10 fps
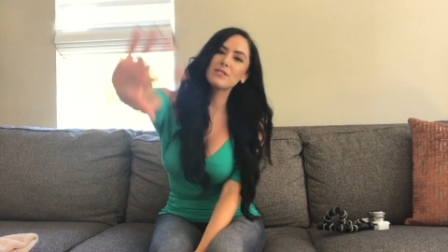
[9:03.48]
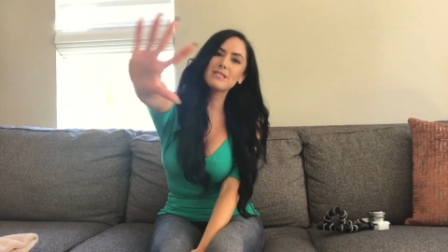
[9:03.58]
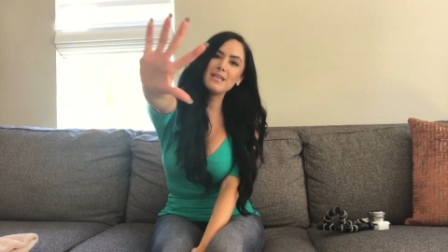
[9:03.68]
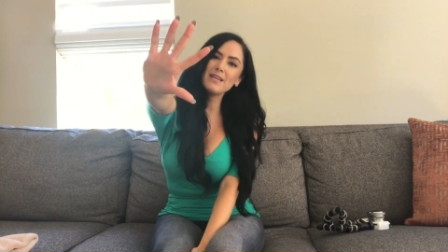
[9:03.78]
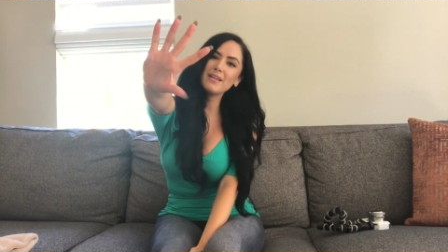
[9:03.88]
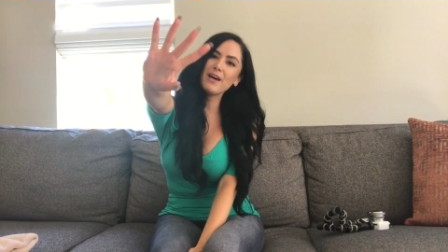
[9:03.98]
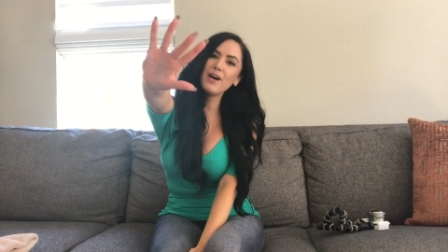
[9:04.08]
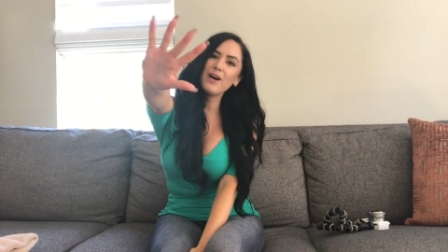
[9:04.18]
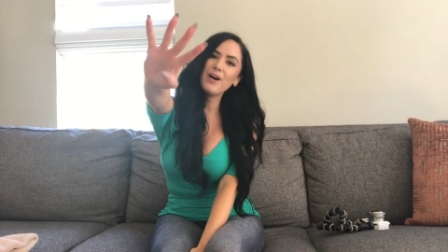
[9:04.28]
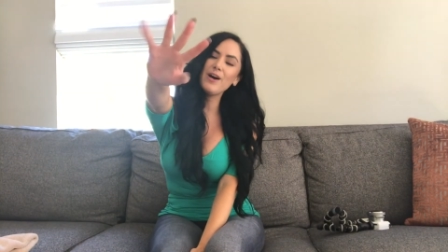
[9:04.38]

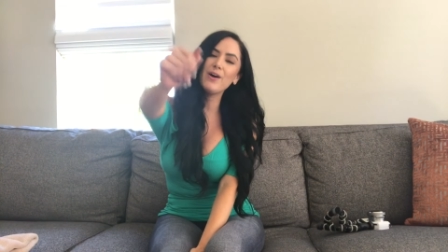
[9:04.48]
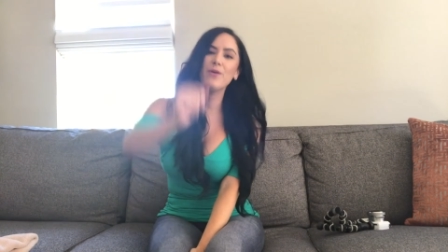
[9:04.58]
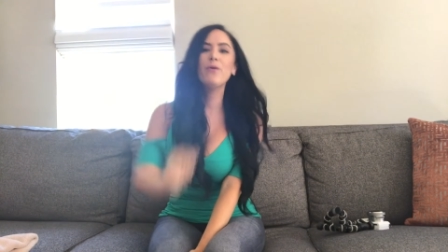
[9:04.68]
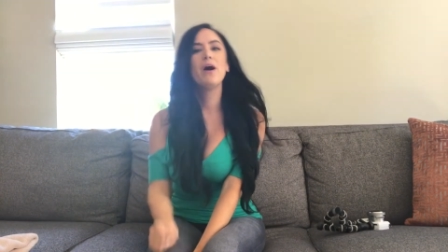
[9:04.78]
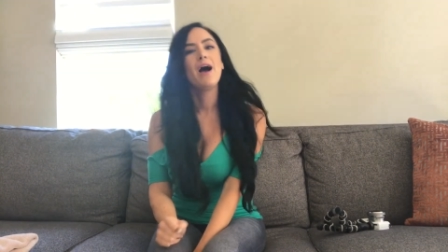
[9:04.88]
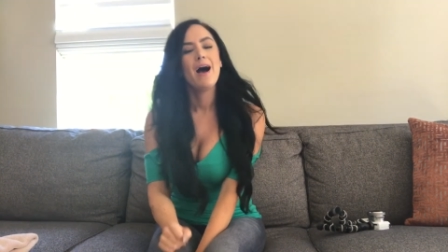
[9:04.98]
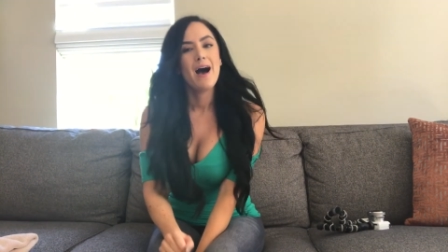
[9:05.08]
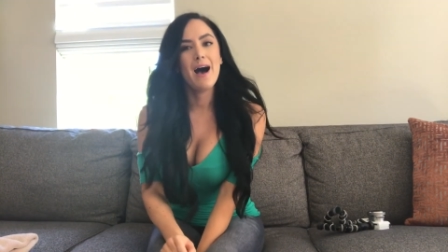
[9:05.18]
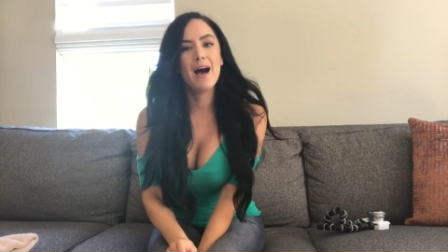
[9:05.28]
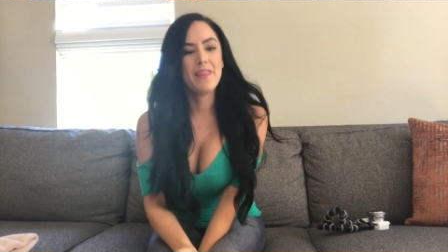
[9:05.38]
cinco,
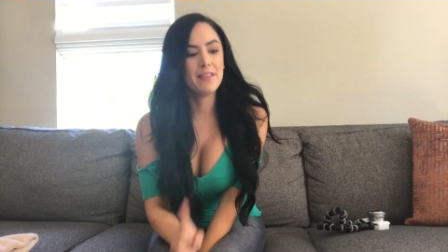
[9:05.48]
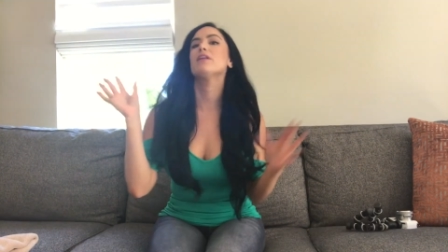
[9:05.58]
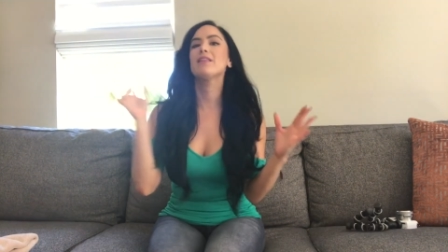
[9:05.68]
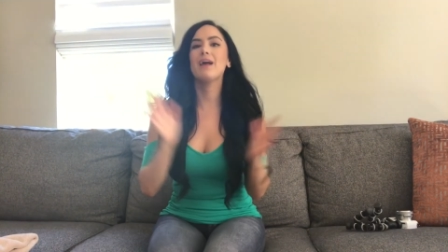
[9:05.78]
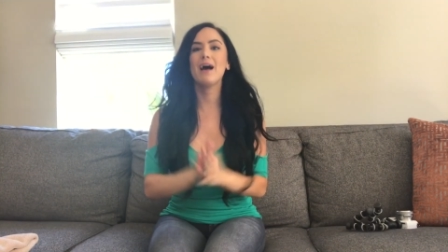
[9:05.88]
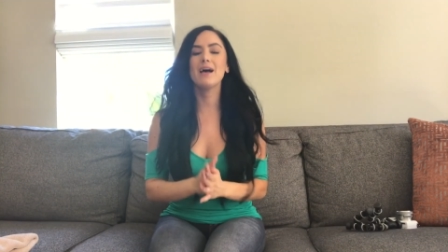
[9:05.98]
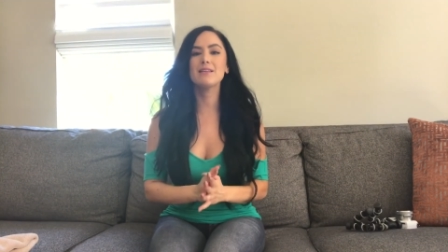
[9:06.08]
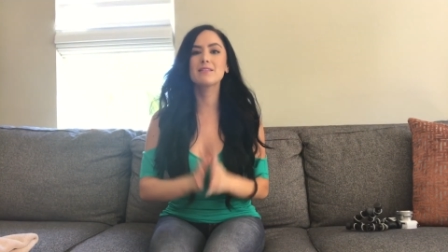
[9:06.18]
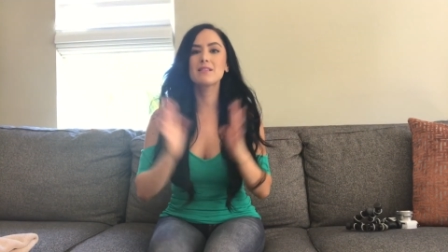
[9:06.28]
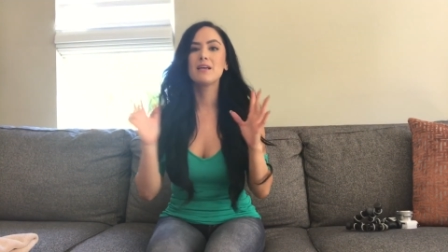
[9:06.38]
uh, the, the
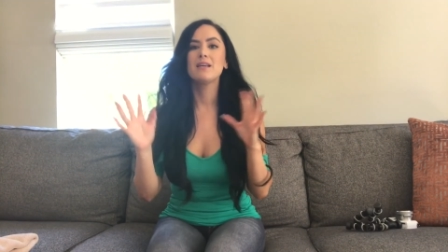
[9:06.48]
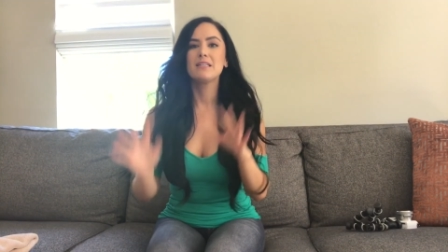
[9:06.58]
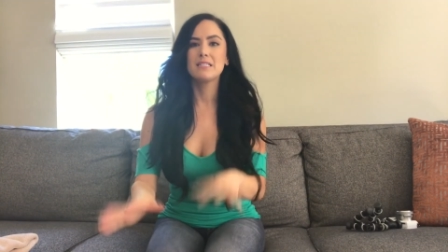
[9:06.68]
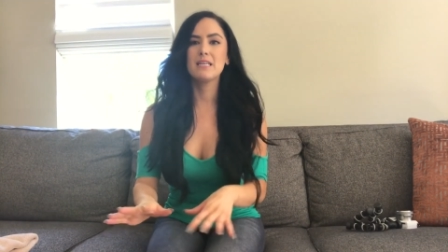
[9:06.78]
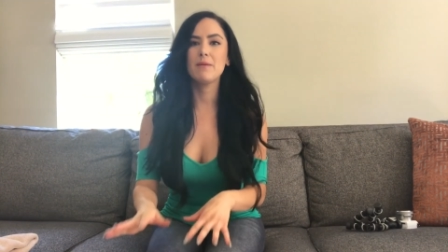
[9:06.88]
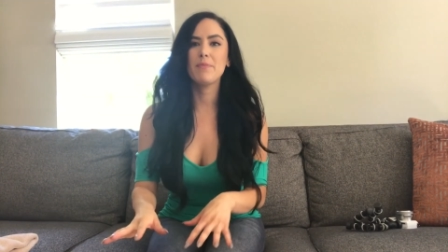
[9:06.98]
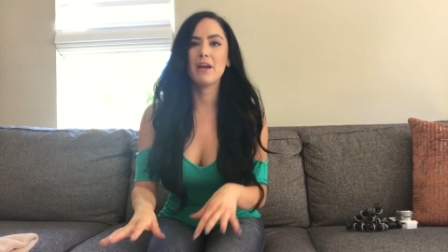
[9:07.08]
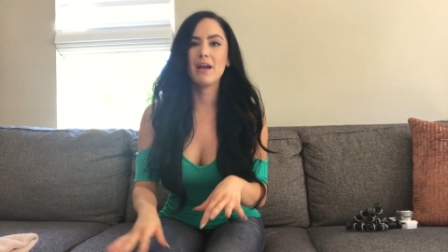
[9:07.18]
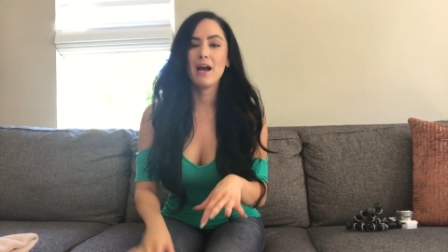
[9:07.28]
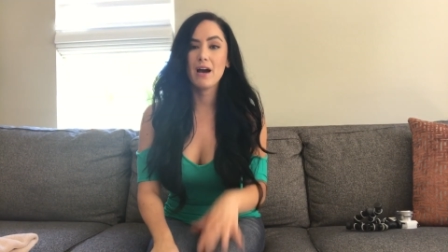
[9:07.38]
last tip
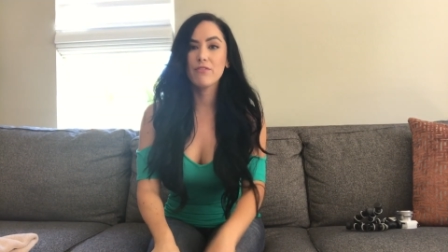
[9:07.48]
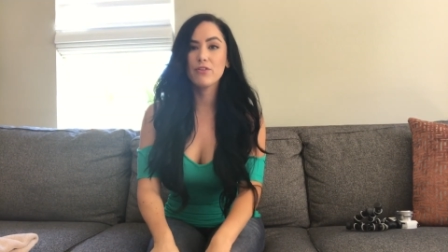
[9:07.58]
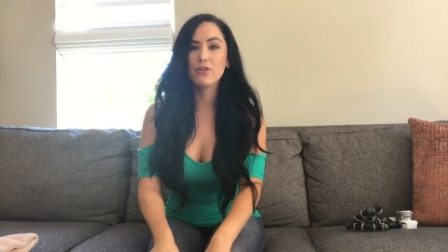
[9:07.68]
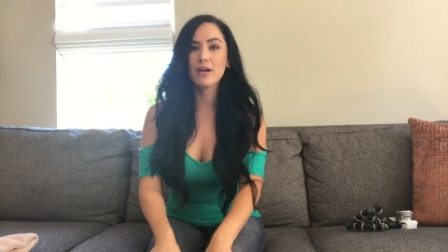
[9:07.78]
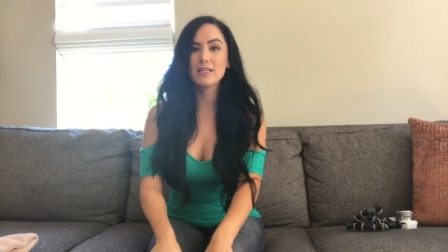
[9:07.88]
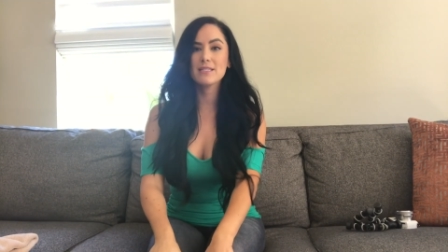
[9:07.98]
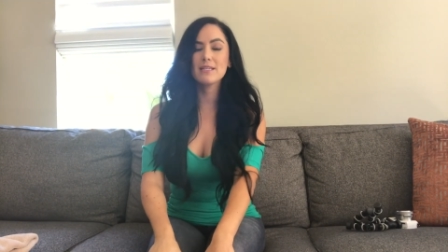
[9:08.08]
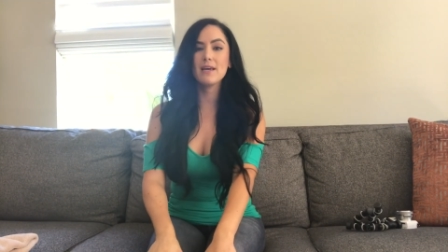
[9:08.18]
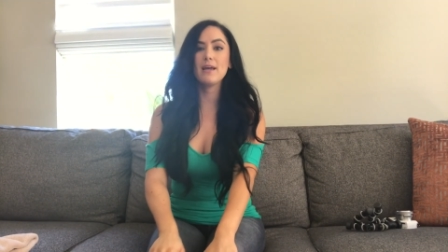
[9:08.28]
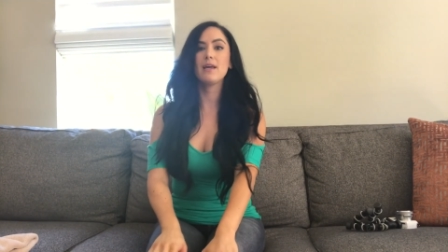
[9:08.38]
that I have for you guys
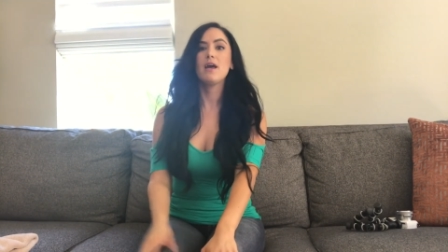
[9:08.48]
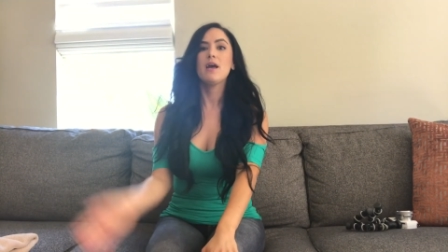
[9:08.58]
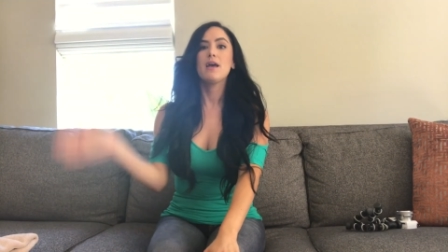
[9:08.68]
today